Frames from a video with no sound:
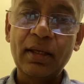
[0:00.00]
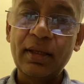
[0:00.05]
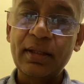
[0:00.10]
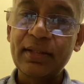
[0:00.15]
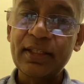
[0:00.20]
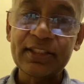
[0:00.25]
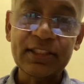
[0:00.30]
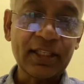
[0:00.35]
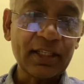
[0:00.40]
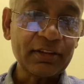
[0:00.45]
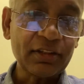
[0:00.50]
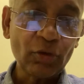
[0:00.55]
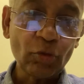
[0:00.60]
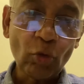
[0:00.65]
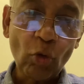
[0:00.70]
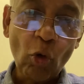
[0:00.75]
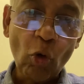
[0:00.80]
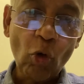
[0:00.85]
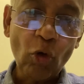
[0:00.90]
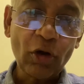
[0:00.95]
There's nothing
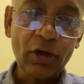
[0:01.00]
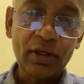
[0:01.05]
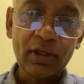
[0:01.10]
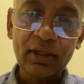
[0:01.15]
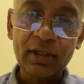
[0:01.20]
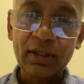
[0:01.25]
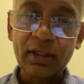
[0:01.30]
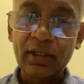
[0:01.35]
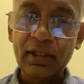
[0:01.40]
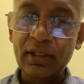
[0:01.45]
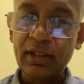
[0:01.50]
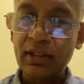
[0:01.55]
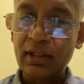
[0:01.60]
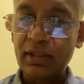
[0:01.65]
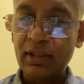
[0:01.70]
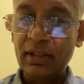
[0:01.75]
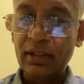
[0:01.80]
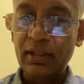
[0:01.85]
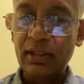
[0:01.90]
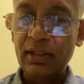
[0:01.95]
wrong
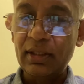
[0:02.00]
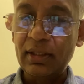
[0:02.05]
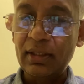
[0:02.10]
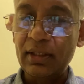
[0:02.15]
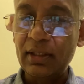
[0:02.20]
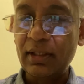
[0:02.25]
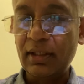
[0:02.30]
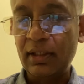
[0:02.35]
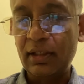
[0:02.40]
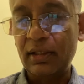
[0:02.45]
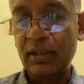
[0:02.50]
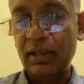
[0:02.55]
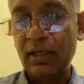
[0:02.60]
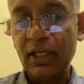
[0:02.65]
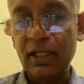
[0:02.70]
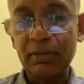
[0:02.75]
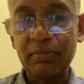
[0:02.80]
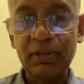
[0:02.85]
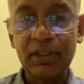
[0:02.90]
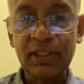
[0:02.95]
in
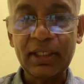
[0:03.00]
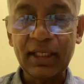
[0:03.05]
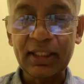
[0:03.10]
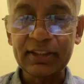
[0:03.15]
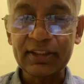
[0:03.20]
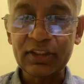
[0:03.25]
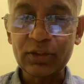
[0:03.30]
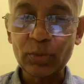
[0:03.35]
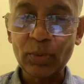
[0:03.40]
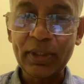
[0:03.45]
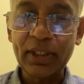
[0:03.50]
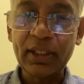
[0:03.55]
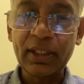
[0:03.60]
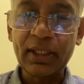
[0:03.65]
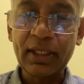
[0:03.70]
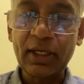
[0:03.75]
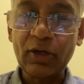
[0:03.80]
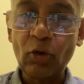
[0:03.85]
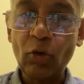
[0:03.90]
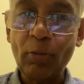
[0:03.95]
anybody else's
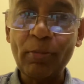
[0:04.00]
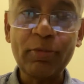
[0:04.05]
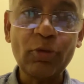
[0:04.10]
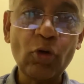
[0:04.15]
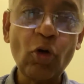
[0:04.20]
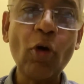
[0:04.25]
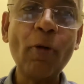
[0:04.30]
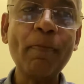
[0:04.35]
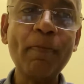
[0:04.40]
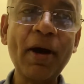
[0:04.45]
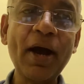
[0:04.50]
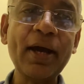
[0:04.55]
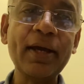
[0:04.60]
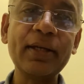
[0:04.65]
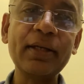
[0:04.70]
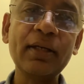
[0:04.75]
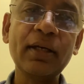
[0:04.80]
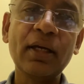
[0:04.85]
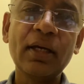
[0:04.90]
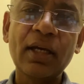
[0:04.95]
way or nor
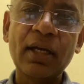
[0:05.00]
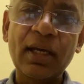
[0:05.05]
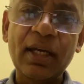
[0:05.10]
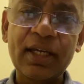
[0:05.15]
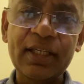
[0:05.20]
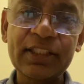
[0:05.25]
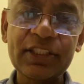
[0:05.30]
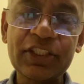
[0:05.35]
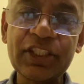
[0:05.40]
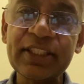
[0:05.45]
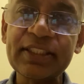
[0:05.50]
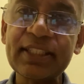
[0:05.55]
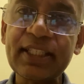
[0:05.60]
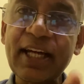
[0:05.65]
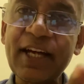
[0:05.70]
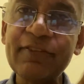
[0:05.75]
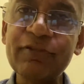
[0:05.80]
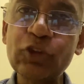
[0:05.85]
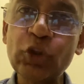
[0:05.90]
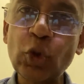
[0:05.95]
mine. It's just that
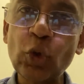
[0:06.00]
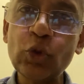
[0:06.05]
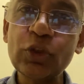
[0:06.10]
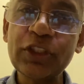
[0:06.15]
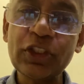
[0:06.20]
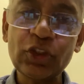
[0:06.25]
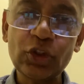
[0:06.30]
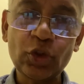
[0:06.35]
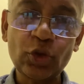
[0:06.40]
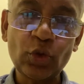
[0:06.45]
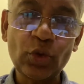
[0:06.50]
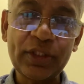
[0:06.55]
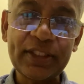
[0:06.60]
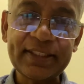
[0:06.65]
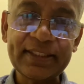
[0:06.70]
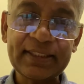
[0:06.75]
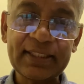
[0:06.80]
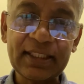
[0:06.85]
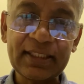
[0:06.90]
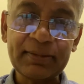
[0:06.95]
I've chosen to do
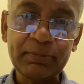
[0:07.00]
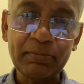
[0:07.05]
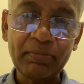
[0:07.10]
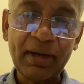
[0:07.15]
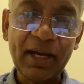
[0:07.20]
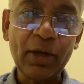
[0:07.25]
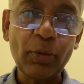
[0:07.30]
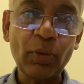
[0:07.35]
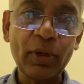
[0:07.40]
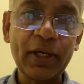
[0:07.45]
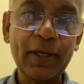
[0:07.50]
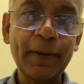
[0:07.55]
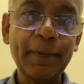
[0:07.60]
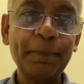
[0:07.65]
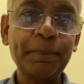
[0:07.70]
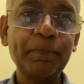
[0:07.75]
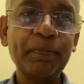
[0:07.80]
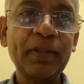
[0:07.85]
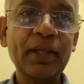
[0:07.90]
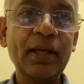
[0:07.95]
this thing my way.
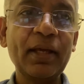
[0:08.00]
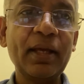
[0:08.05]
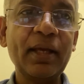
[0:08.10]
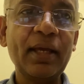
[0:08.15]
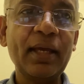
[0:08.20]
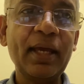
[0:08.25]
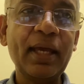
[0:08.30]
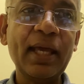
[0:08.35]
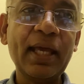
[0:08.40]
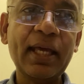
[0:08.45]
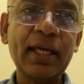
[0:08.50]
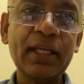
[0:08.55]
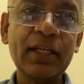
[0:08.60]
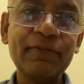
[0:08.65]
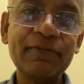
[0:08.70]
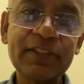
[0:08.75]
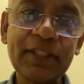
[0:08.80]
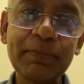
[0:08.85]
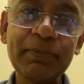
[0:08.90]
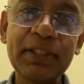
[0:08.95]
And
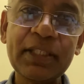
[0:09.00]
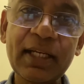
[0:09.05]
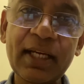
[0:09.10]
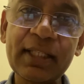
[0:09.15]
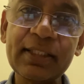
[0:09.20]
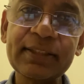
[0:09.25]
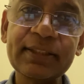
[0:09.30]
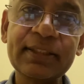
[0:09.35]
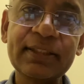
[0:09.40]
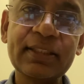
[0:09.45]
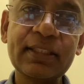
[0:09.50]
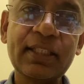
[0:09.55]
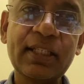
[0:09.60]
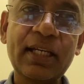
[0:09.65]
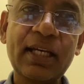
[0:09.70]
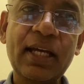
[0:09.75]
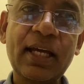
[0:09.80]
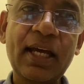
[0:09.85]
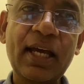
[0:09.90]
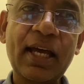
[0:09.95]
if somebody else
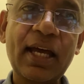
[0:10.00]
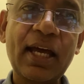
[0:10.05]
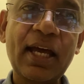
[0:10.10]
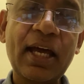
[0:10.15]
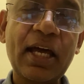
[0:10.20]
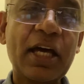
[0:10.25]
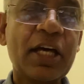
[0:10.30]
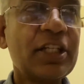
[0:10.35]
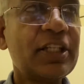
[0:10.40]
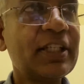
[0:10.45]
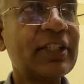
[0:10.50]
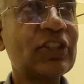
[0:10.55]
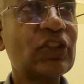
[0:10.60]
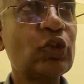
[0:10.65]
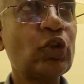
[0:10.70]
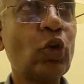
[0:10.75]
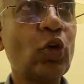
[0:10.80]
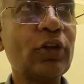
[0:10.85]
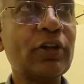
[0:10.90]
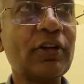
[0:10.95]
does
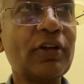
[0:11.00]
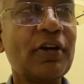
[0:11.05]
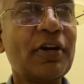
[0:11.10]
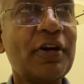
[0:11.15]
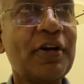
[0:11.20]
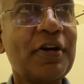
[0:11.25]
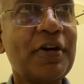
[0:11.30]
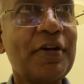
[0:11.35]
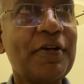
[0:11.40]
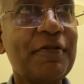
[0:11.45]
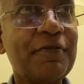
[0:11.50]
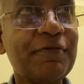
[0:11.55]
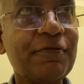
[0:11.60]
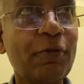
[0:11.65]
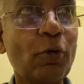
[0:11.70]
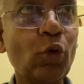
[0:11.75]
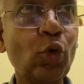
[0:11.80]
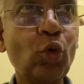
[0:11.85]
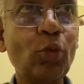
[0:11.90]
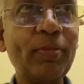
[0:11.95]
not
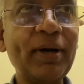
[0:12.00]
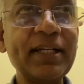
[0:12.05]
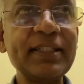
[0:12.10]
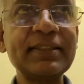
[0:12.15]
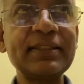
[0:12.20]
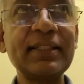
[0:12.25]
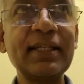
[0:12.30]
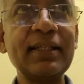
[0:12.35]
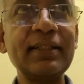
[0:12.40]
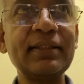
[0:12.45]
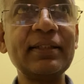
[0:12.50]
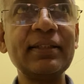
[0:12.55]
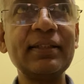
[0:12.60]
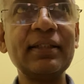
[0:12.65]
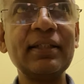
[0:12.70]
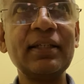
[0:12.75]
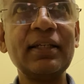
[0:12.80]
follow my standard,